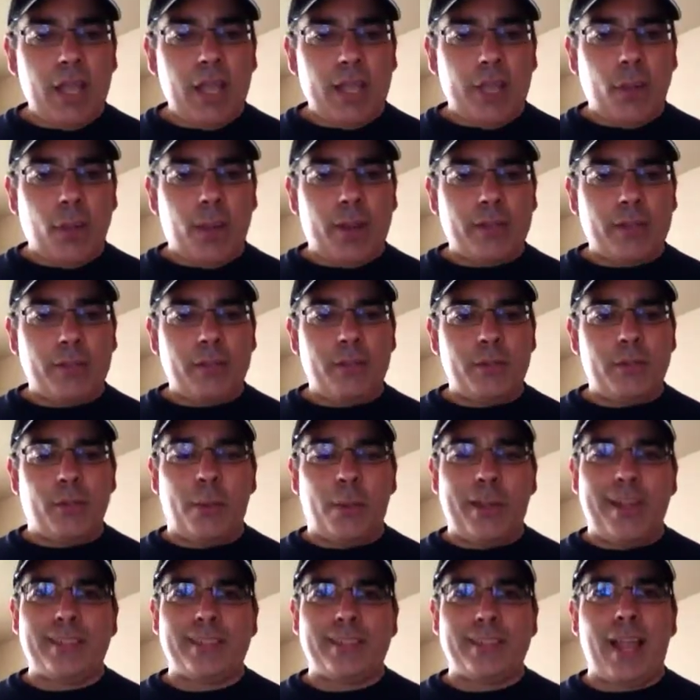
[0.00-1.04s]
You want to do the
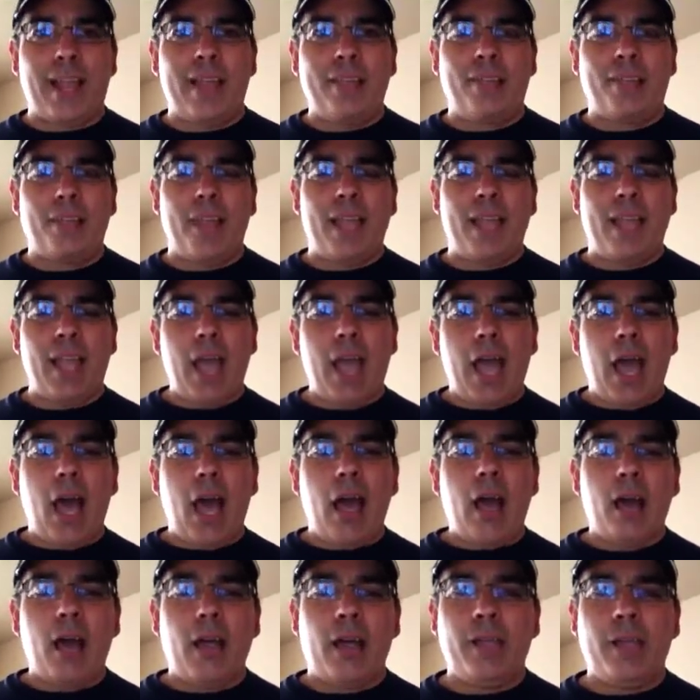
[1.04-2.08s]
ringside thing,
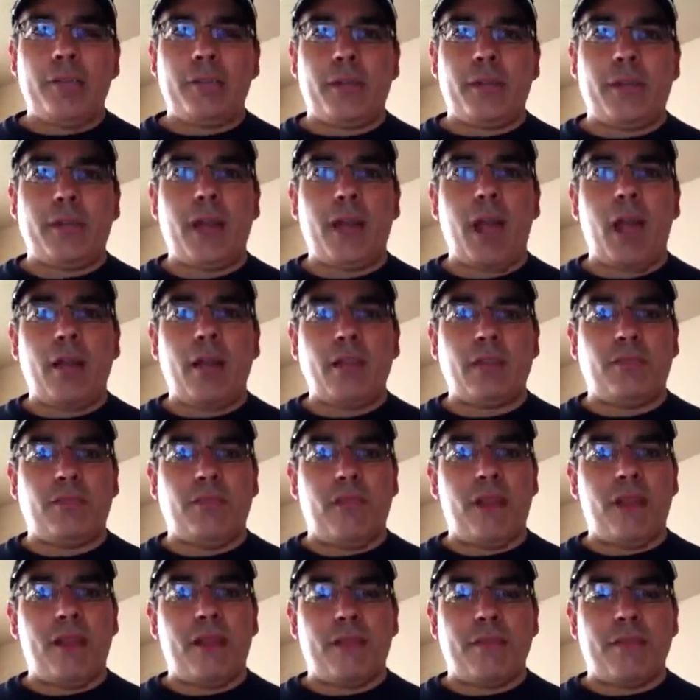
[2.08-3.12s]
$100.
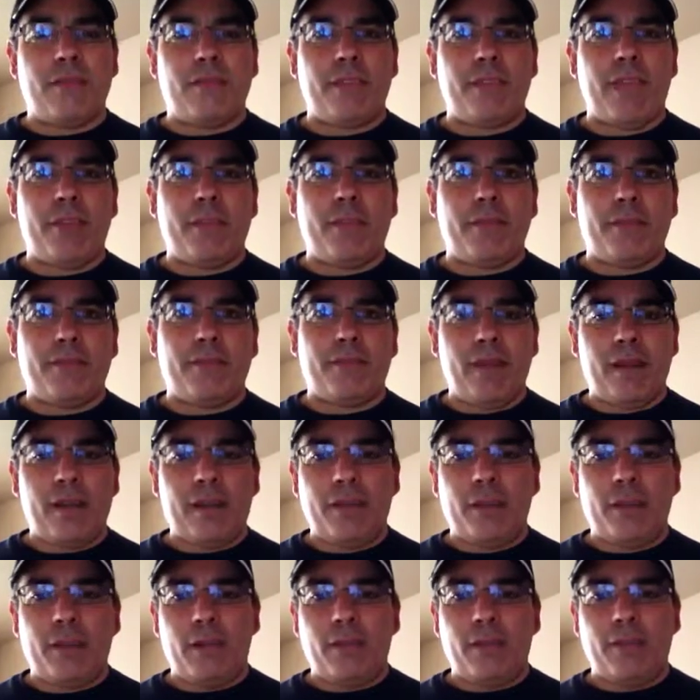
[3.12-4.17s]
Very family
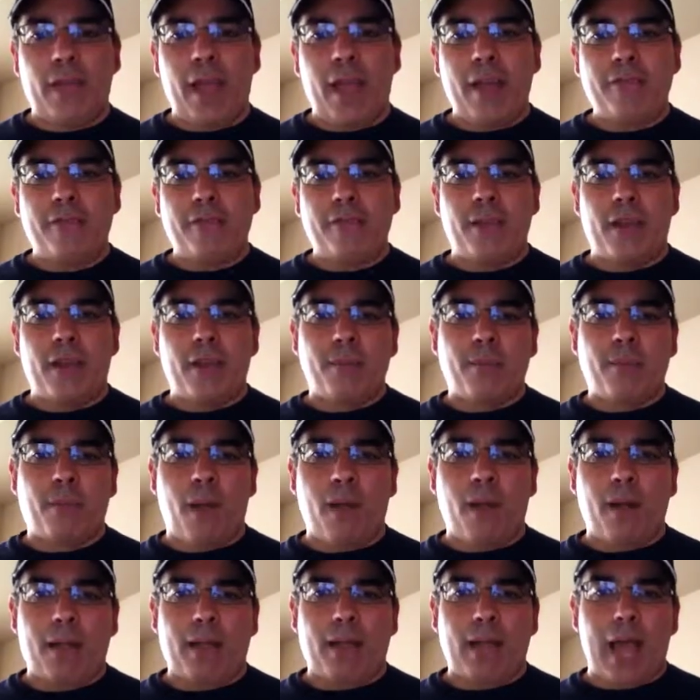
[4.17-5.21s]
friendly over at Fair
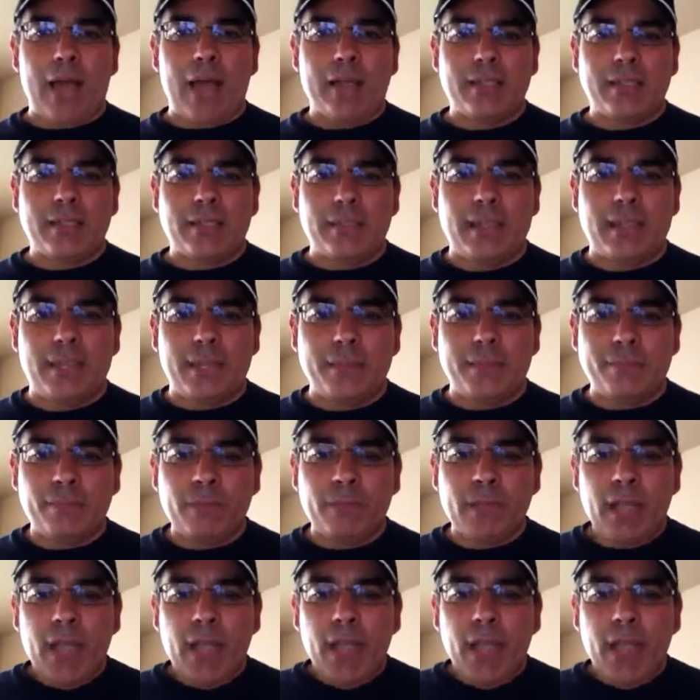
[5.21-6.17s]
Park Coliseum.